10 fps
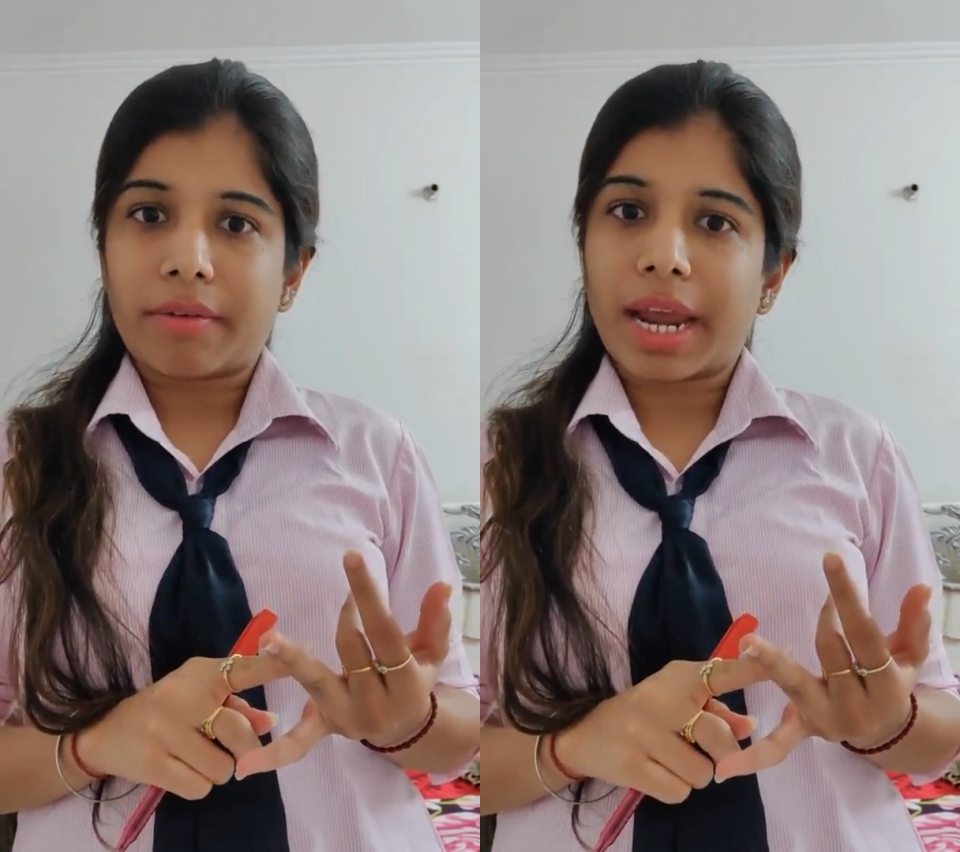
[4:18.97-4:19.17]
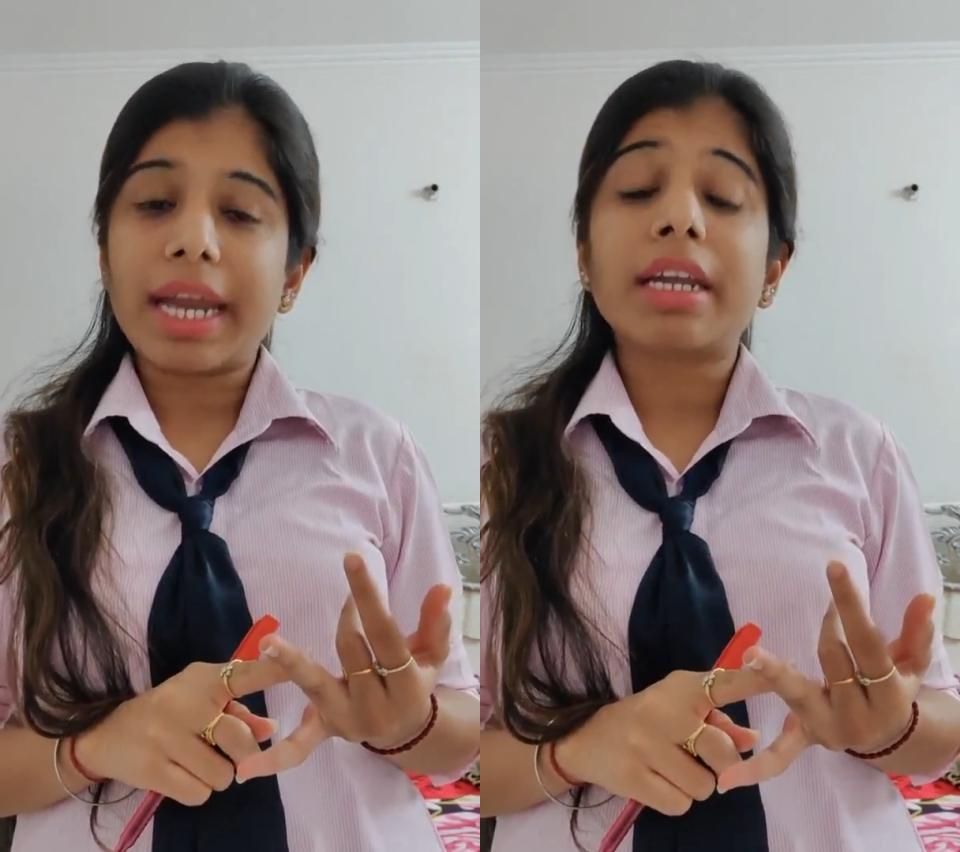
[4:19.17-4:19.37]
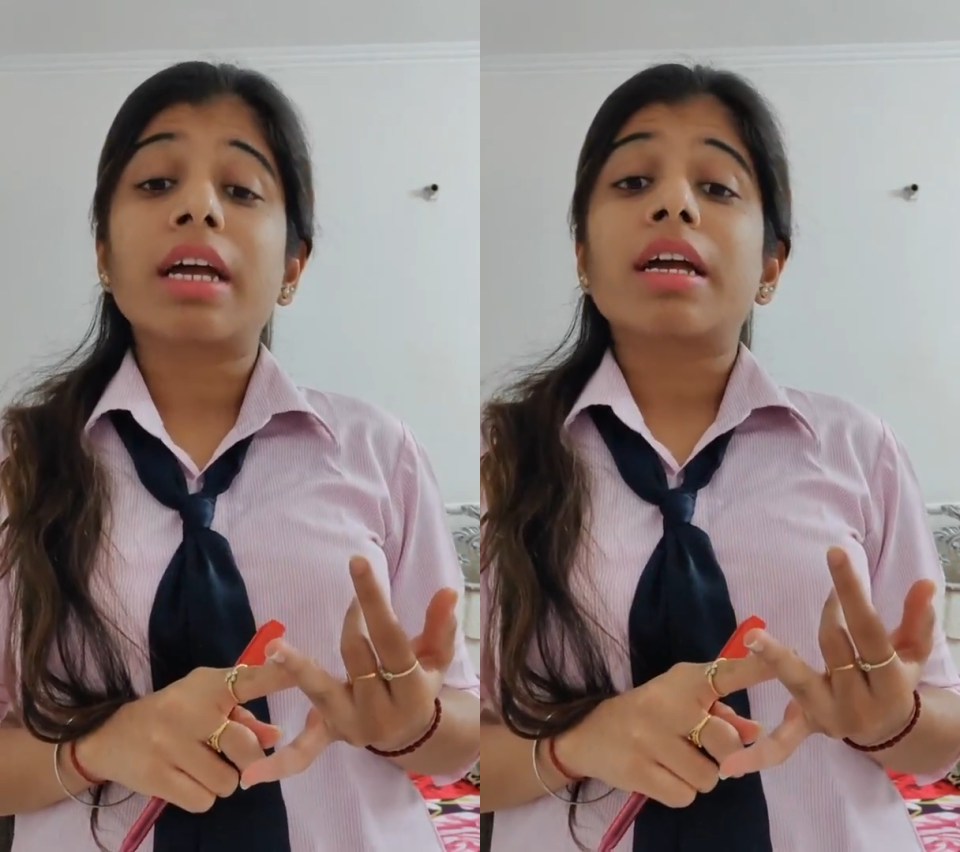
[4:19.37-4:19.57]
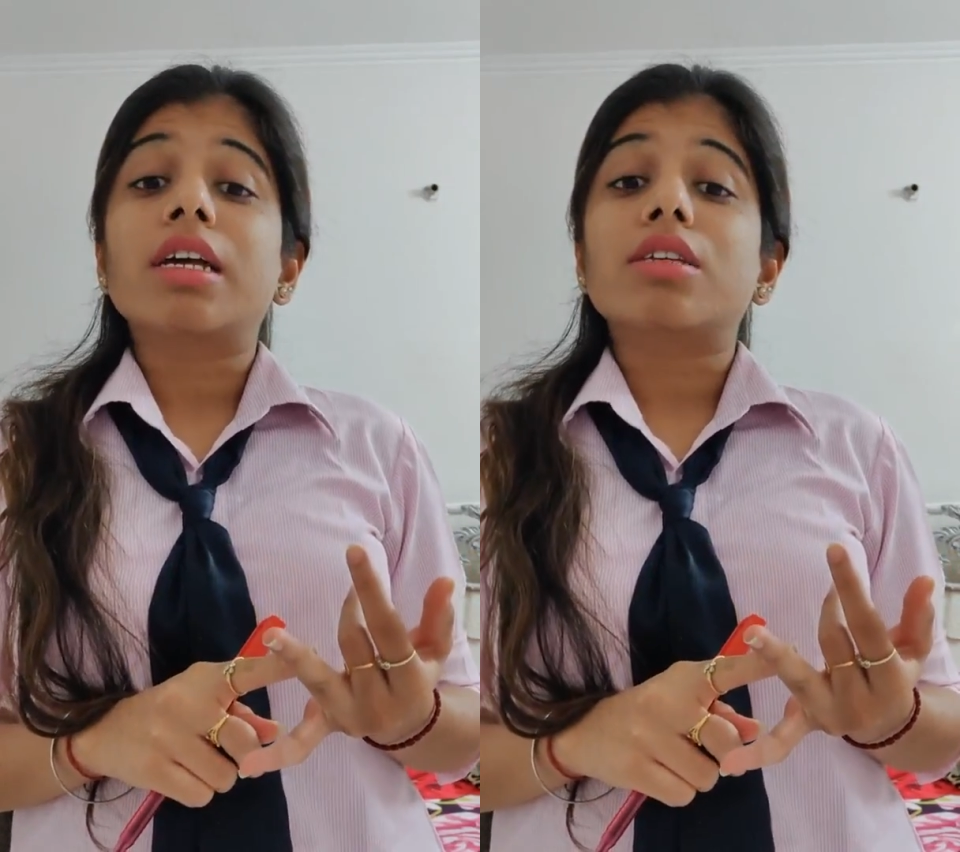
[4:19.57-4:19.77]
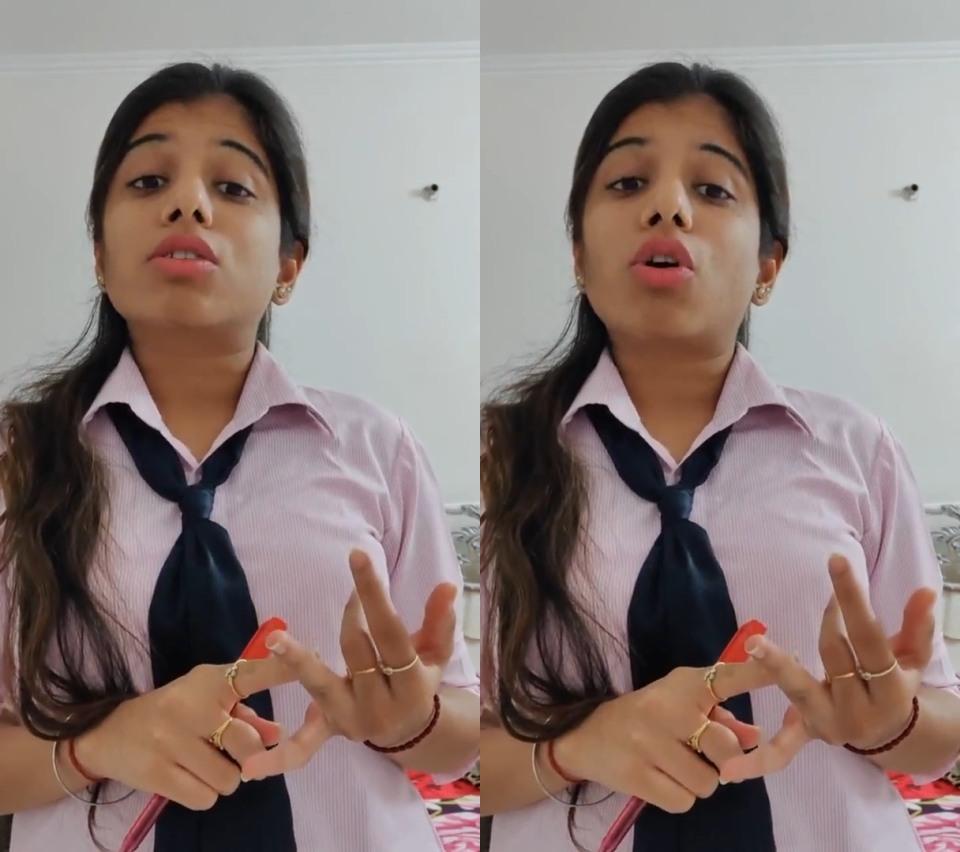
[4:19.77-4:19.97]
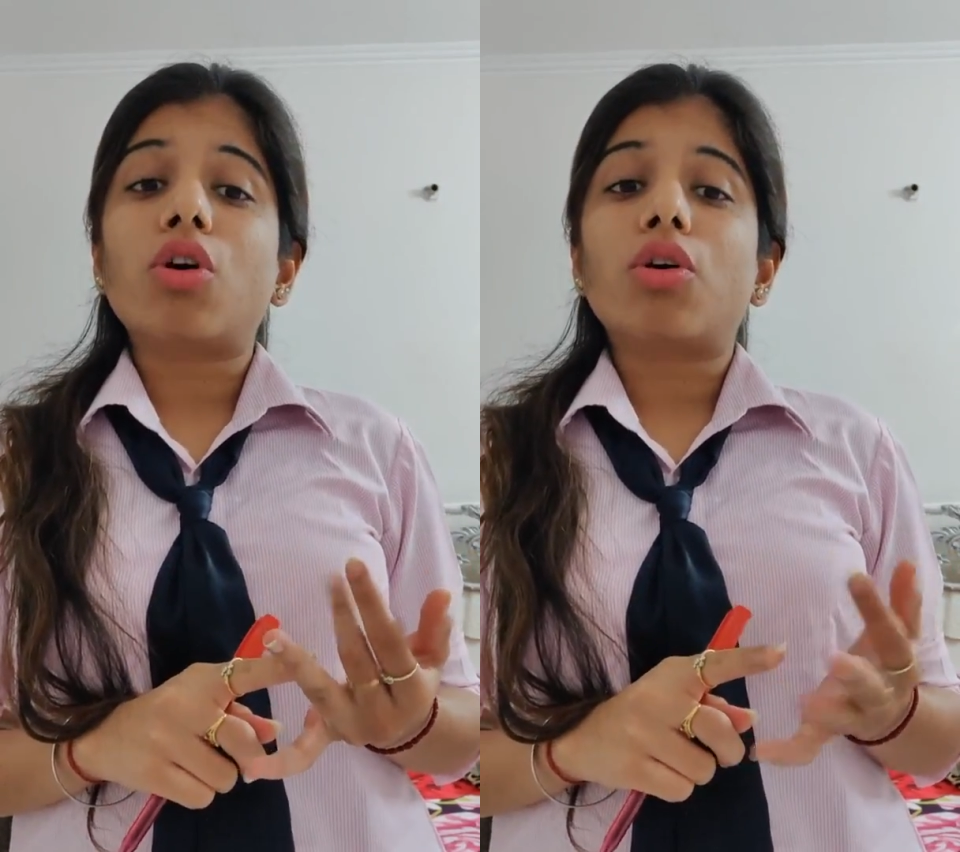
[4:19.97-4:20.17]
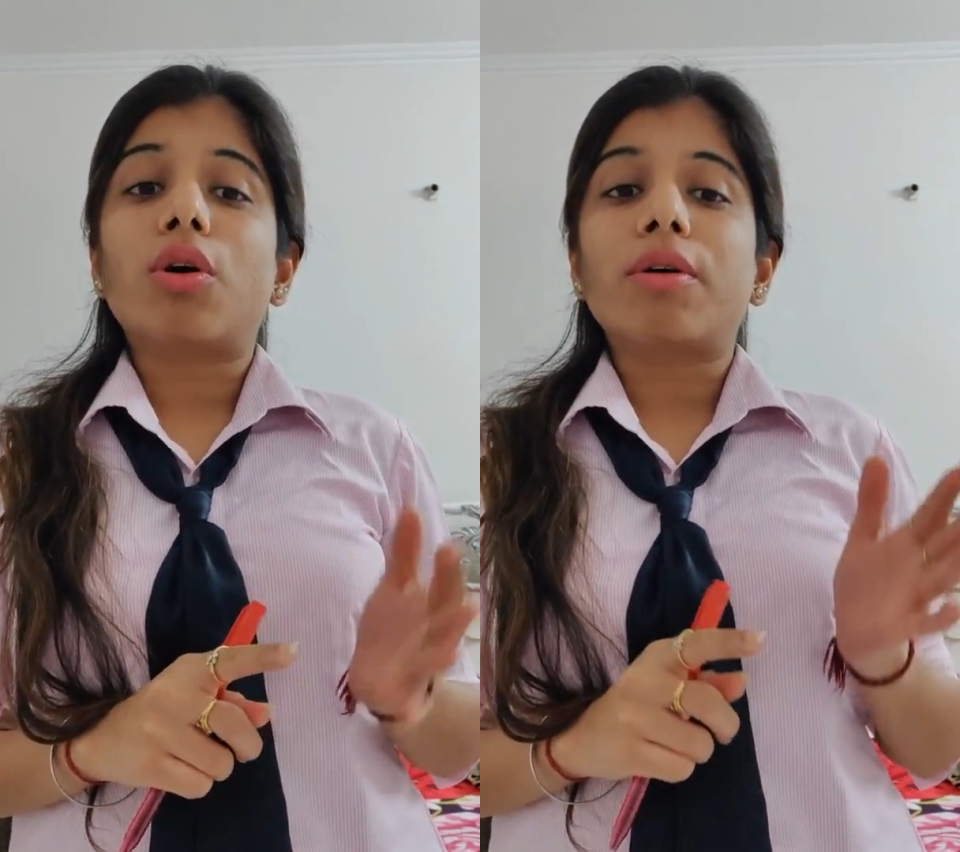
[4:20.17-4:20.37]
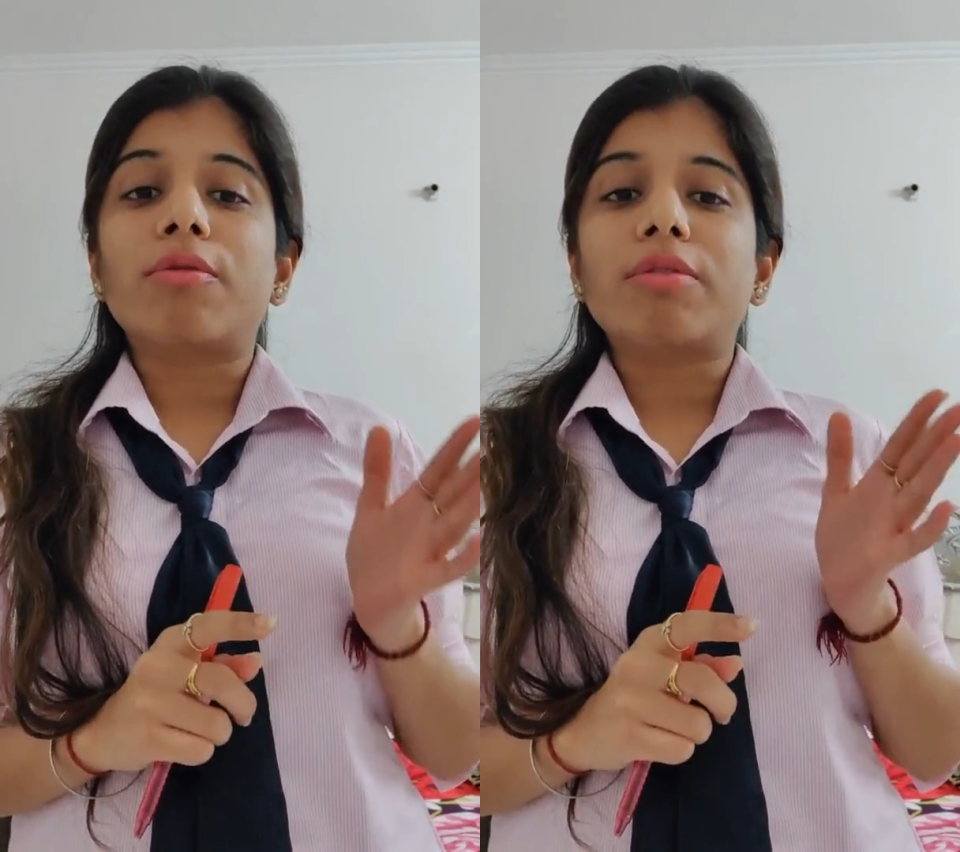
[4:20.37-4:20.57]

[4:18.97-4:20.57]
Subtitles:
right? So